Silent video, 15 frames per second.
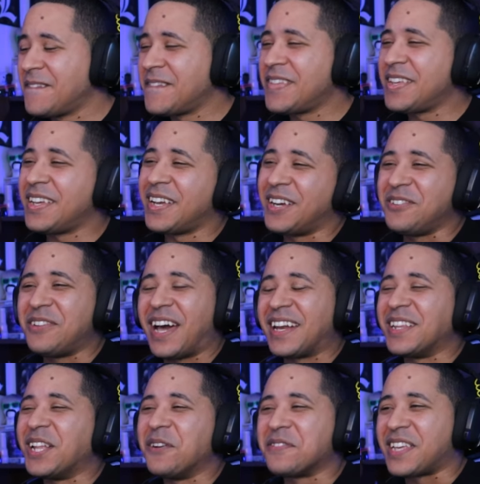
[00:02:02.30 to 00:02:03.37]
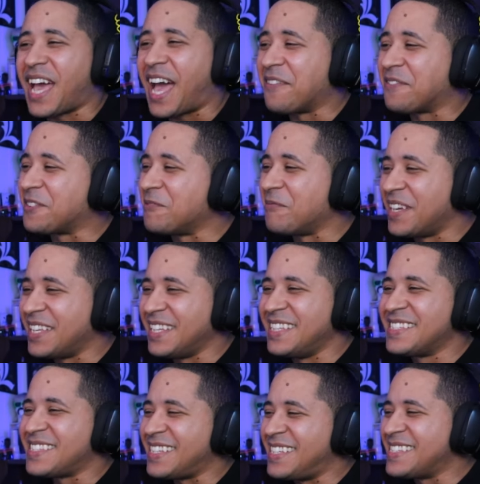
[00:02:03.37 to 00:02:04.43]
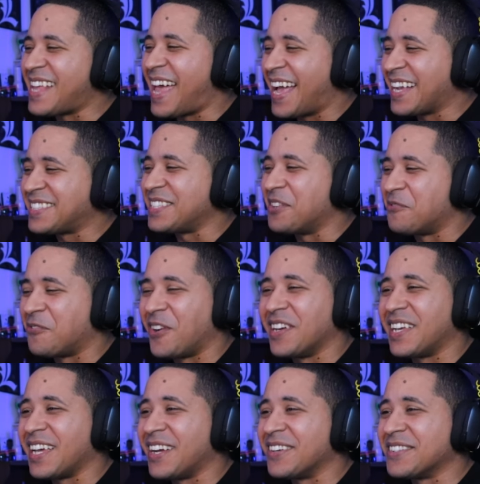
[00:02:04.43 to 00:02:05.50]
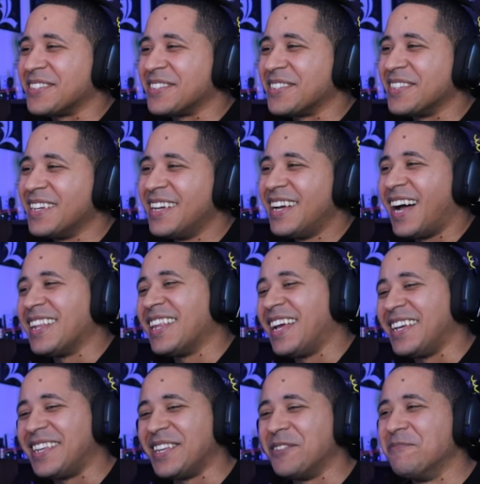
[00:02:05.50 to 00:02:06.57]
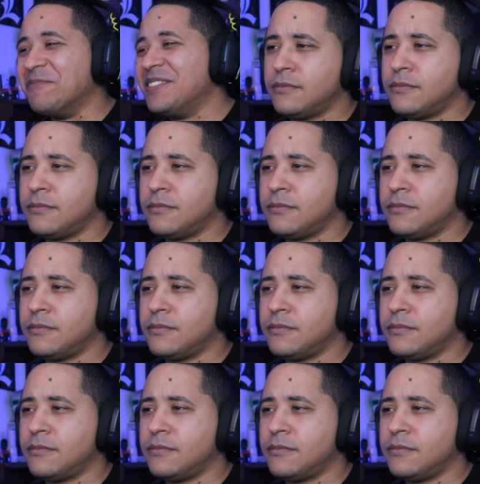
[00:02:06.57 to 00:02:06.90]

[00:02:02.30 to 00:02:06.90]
Yo, you gotta love Kafka, man. He's actually a fun character. I like him.